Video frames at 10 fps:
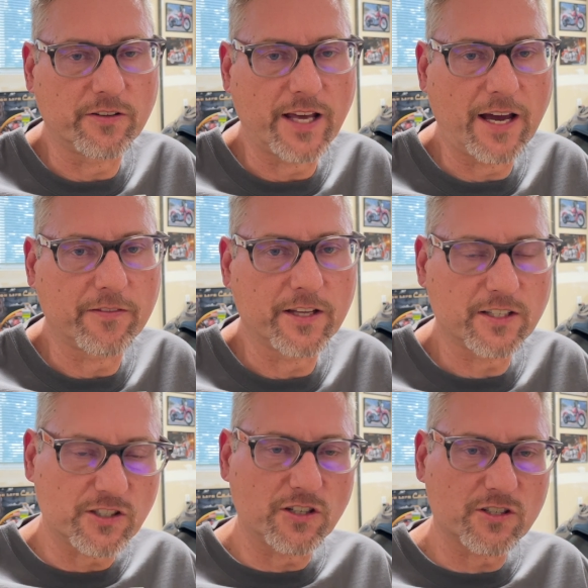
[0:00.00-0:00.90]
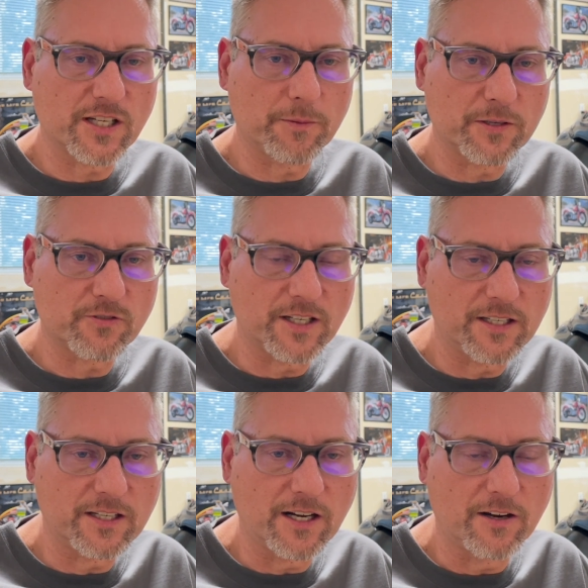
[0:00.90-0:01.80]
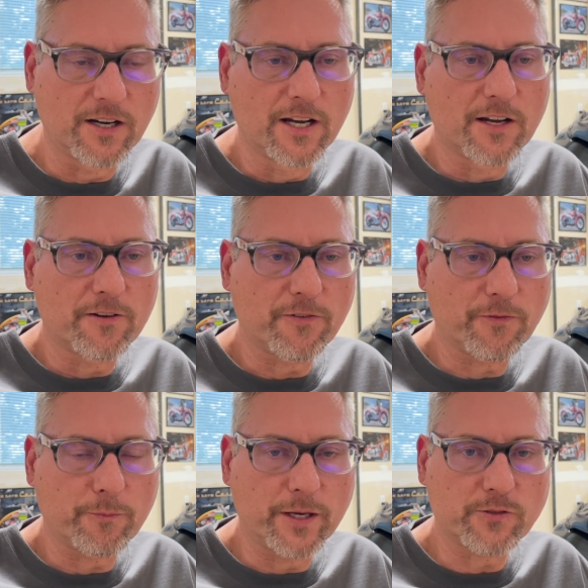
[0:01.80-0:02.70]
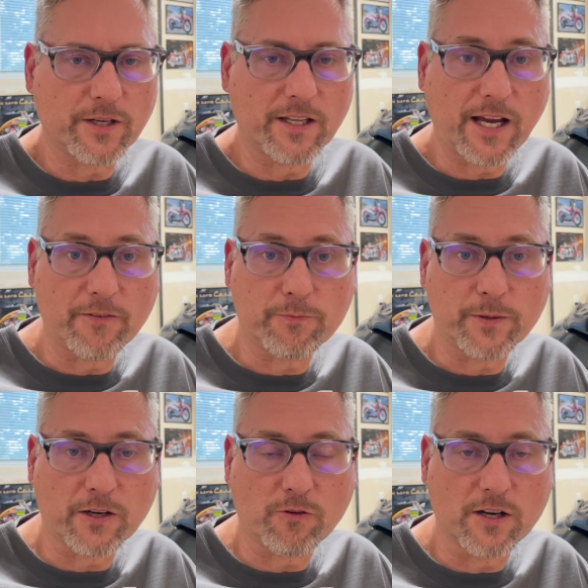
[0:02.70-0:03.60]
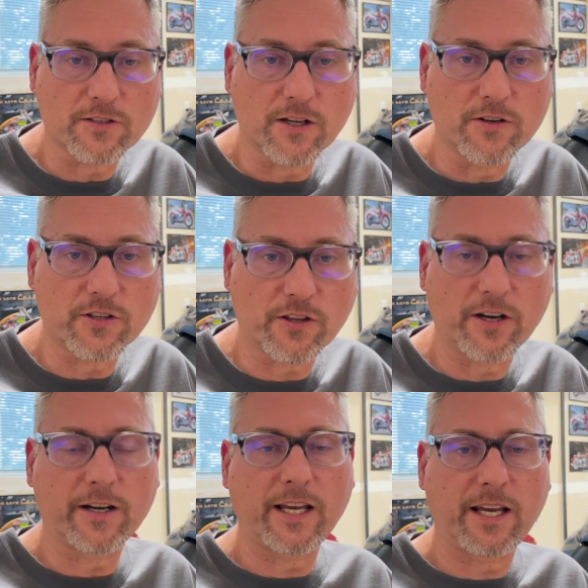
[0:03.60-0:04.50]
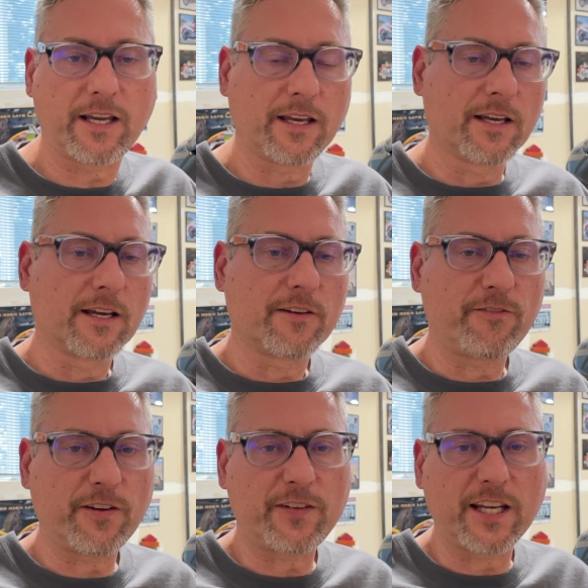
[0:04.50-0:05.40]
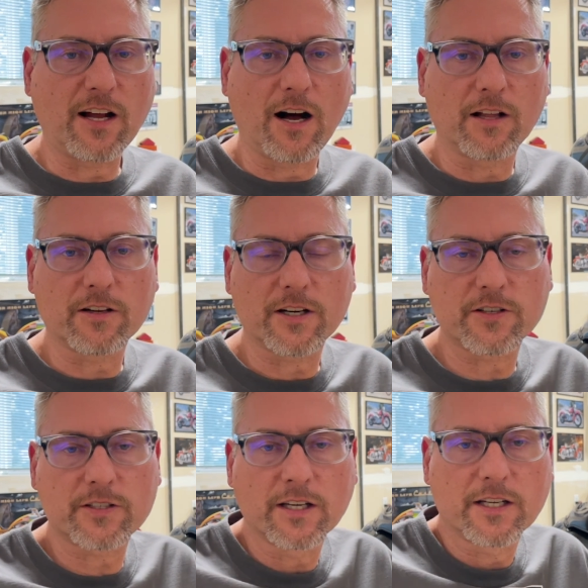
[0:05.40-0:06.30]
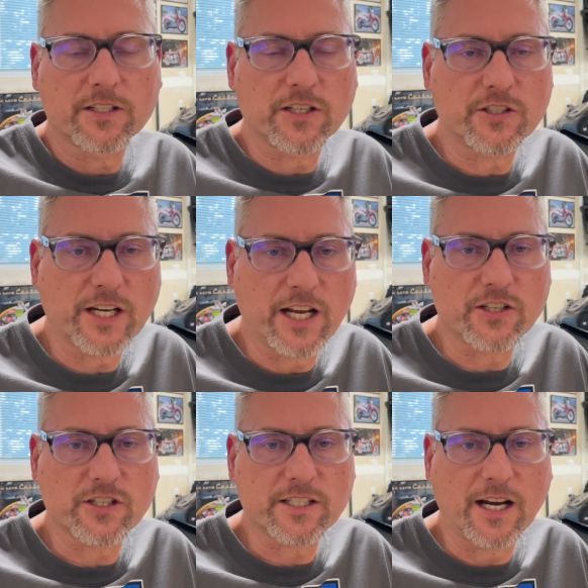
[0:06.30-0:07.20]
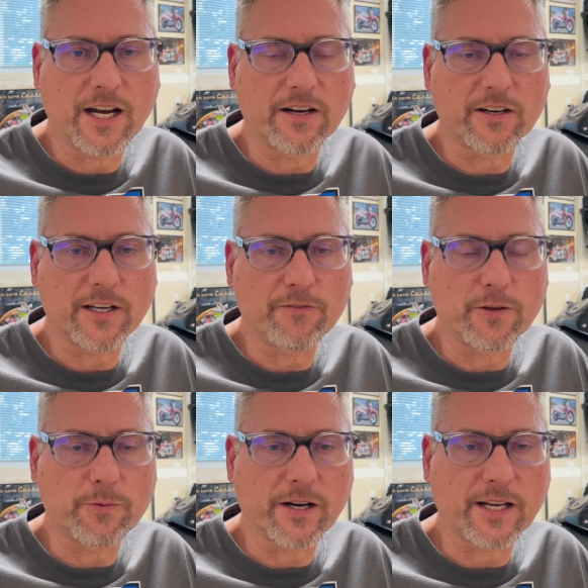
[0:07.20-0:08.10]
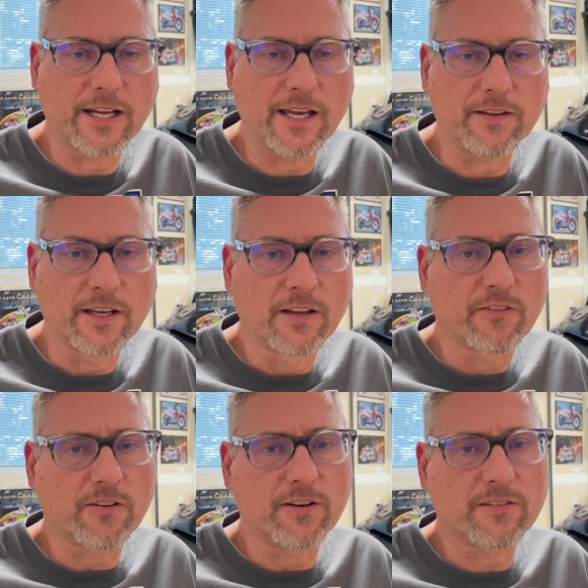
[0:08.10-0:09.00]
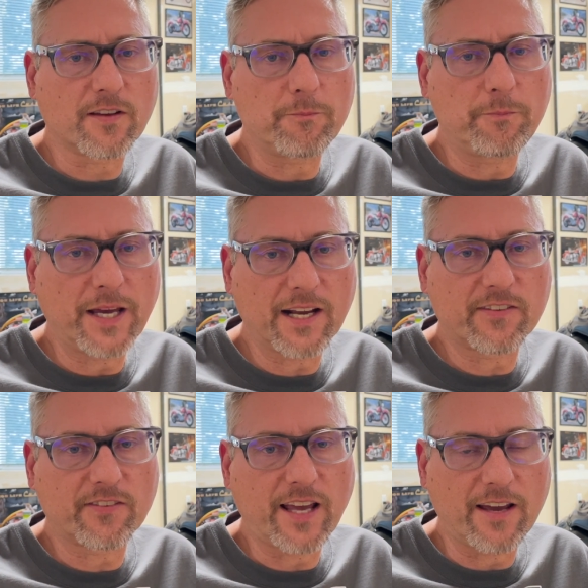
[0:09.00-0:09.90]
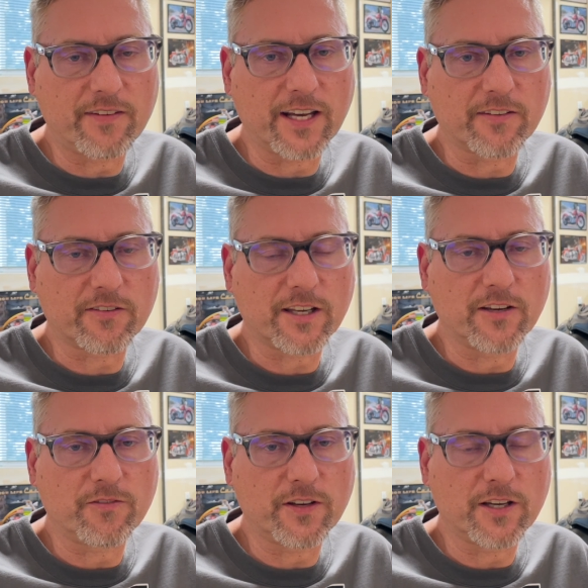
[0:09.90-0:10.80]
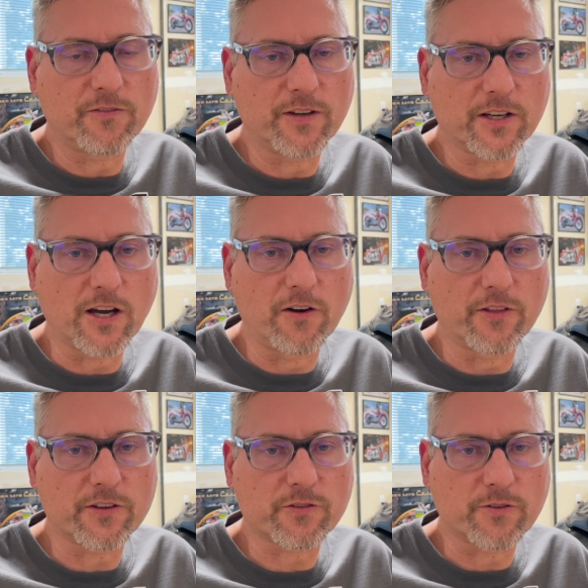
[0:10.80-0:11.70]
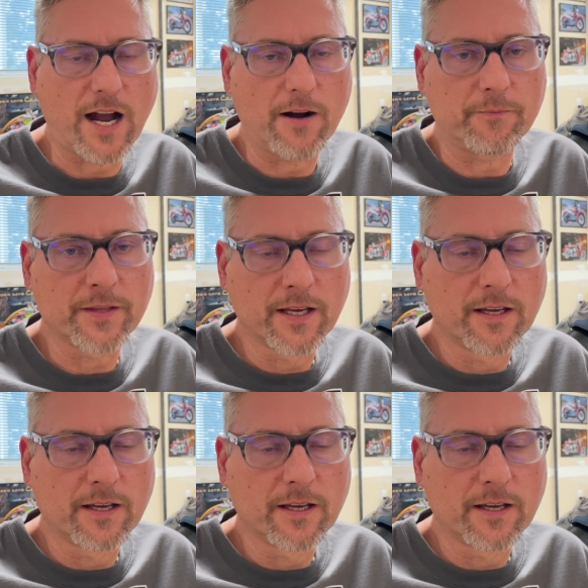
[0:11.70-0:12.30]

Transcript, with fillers: that. And that's usually between, you know, between, I've been quoted as low as 30, $50 to change a tire if you bring it in. So it's a big savings if you, if you go this route.